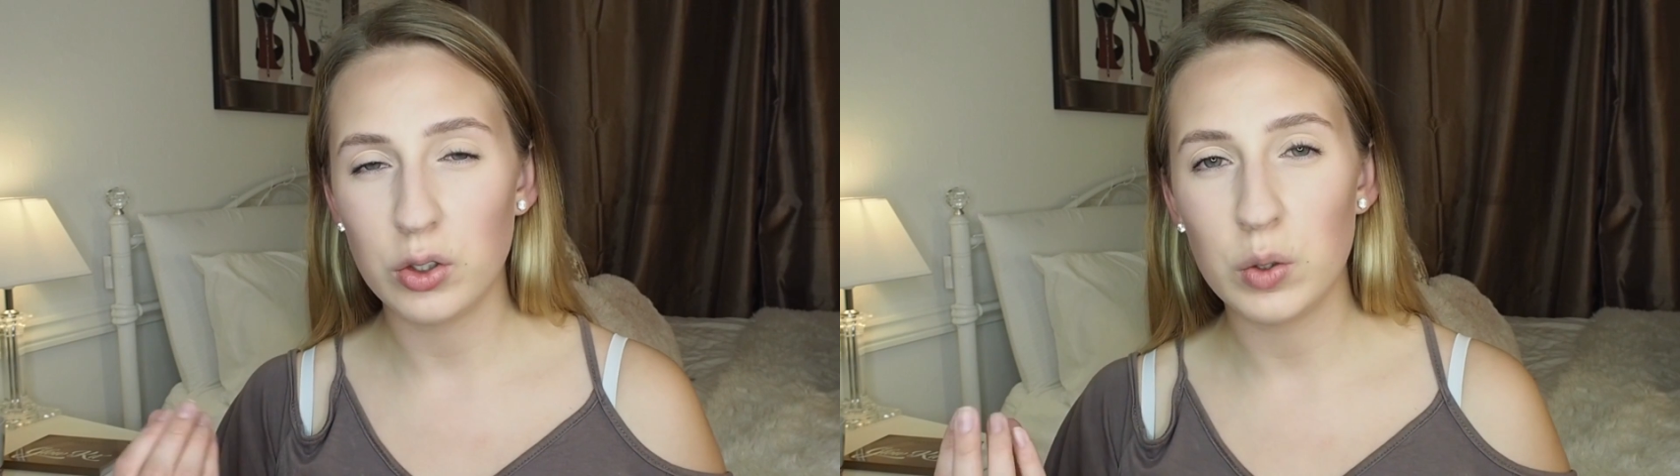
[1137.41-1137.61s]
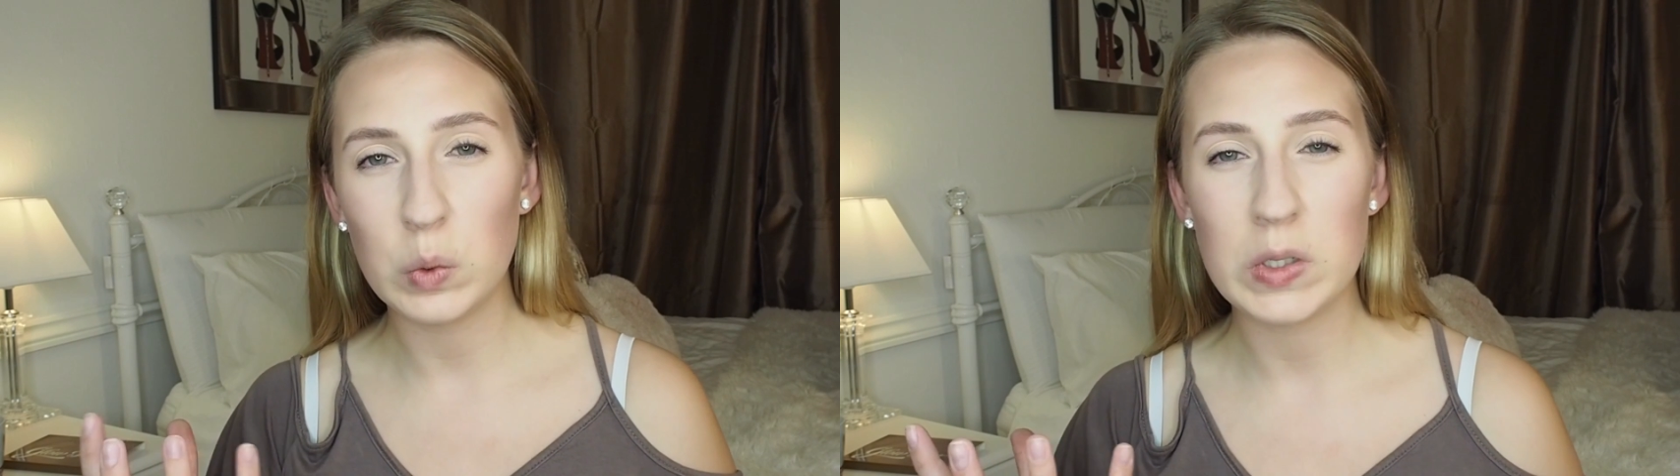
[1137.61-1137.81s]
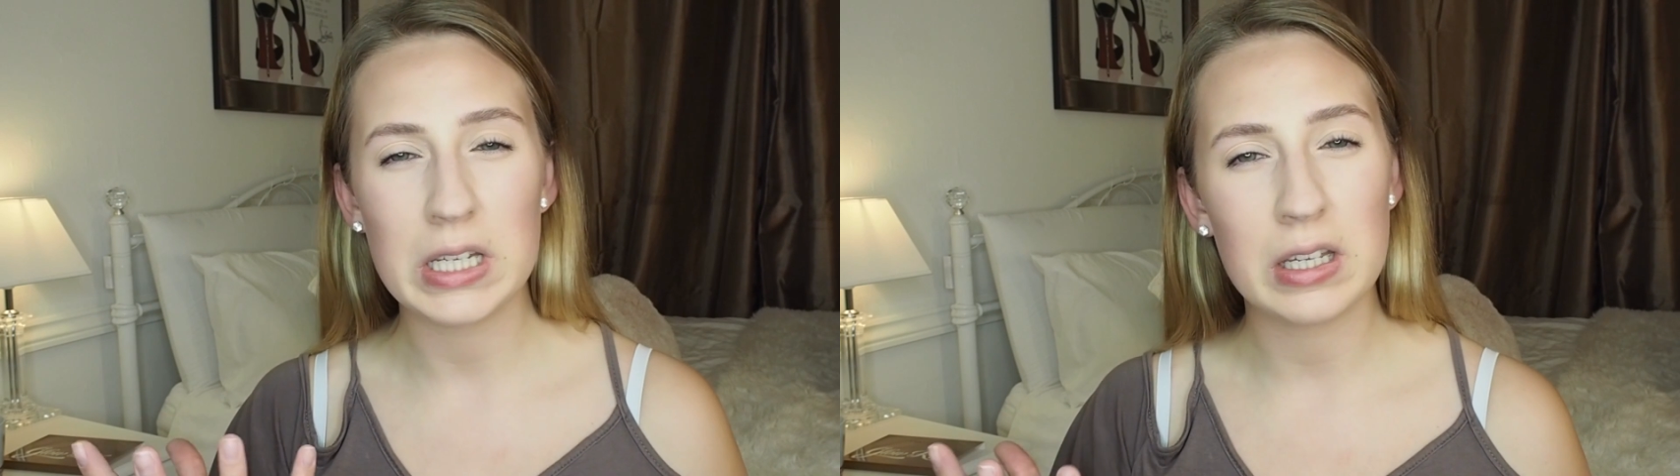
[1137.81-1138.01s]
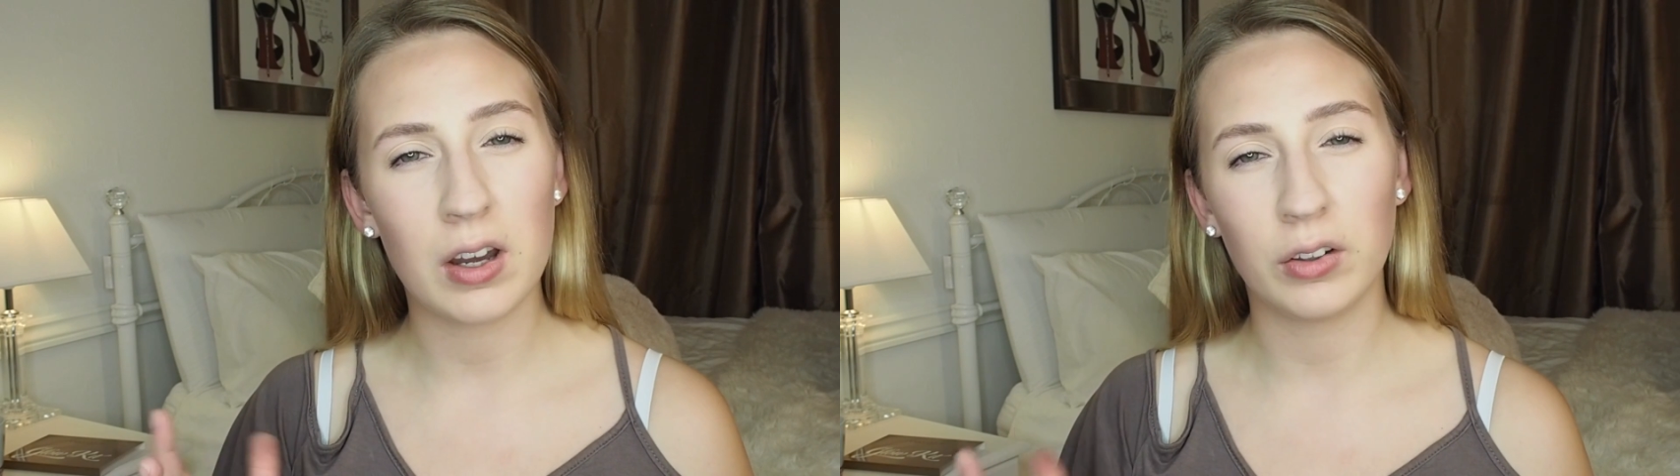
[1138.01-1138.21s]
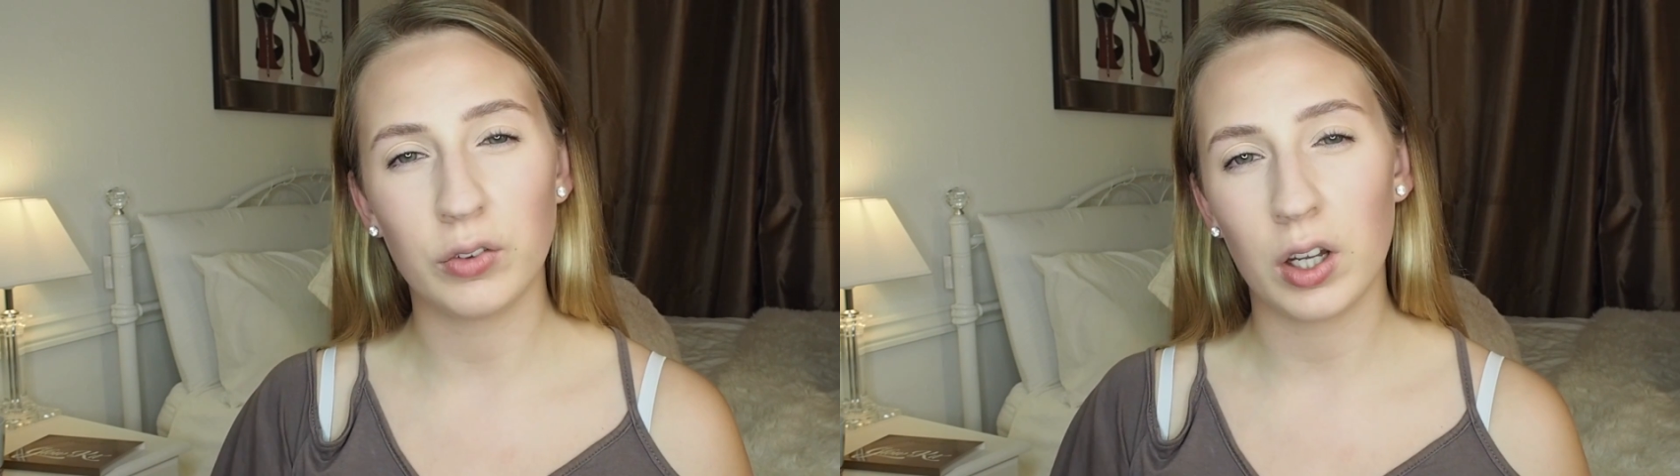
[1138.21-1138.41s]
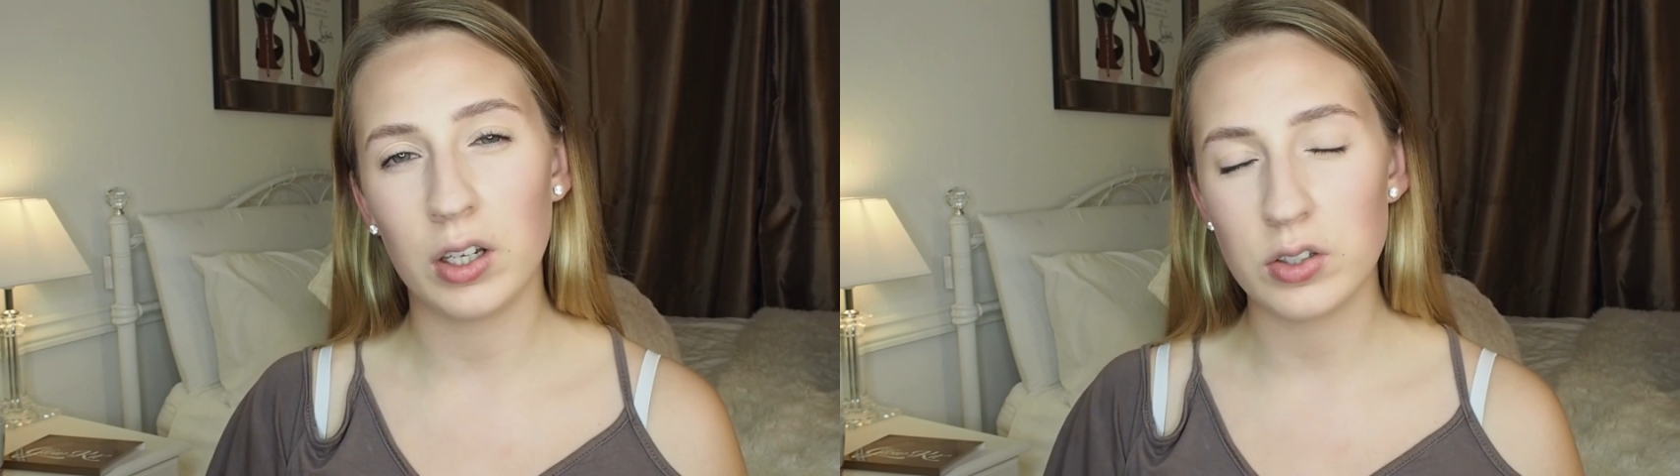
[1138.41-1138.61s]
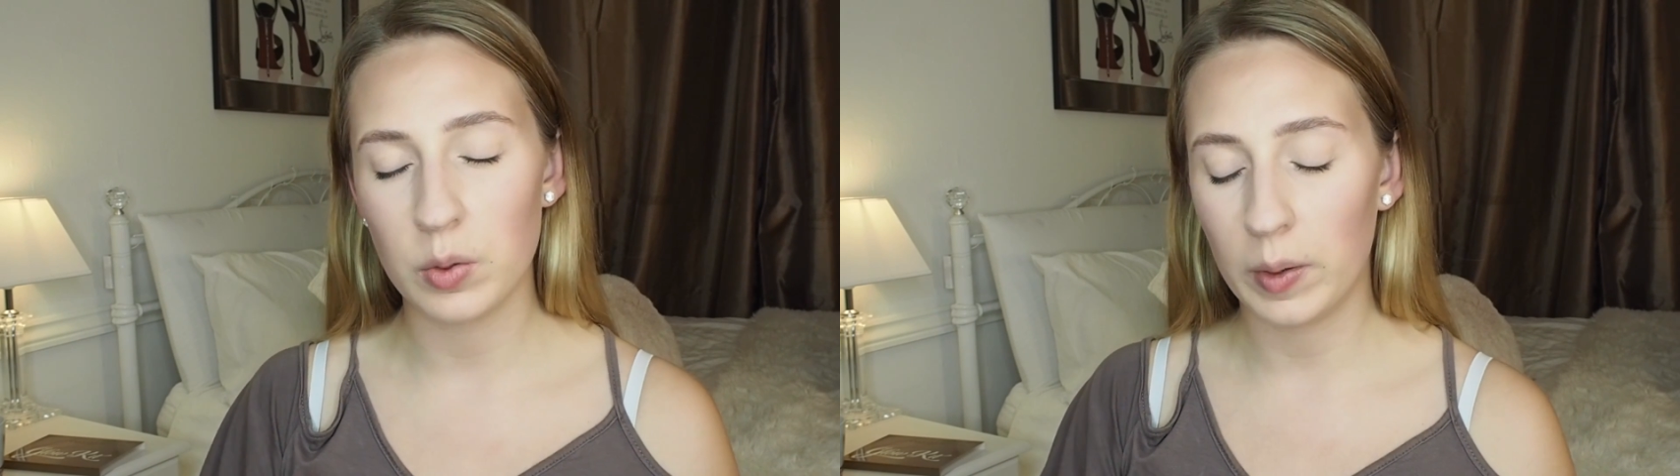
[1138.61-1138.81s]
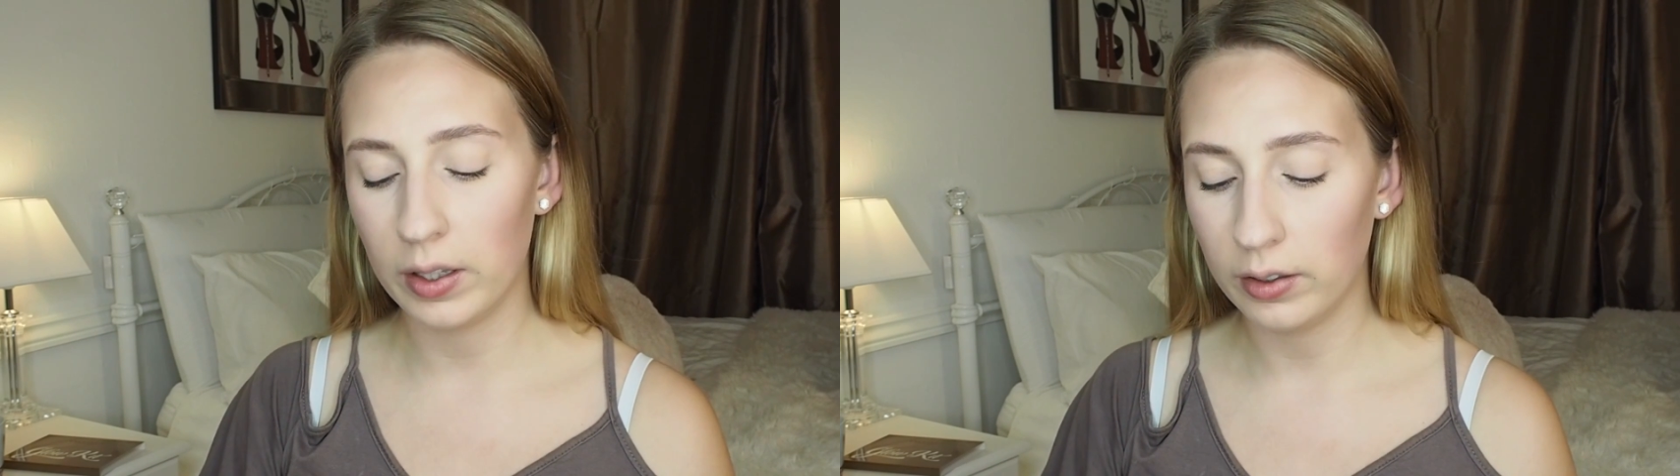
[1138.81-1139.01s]
nudie kind of colour
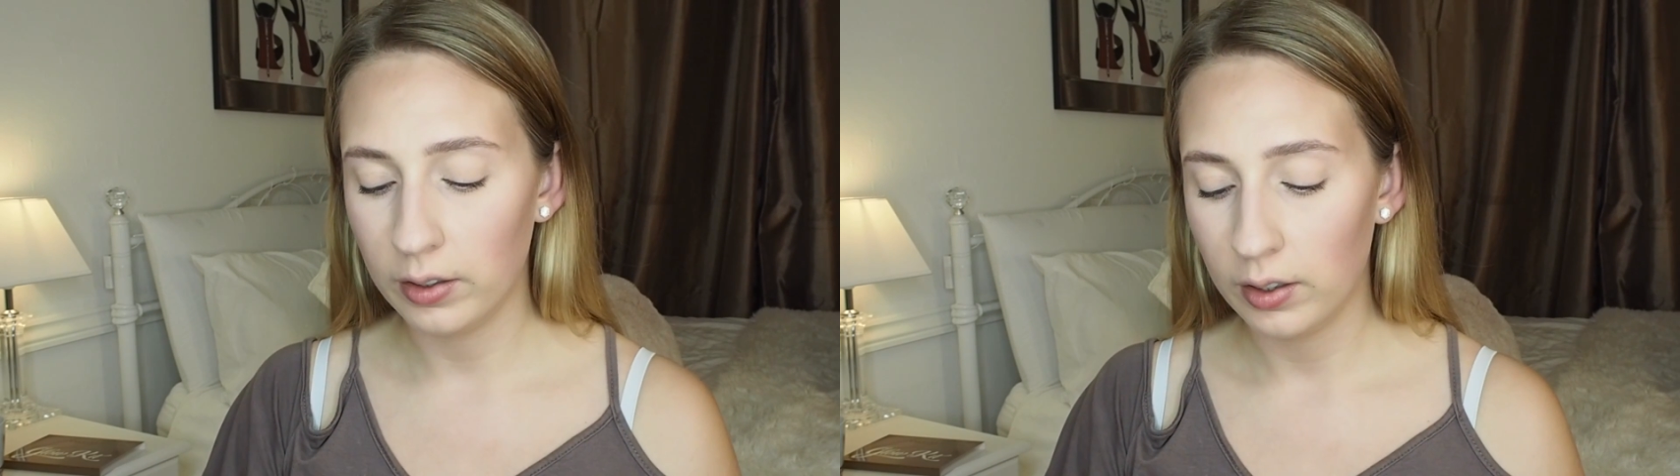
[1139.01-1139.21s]
to it.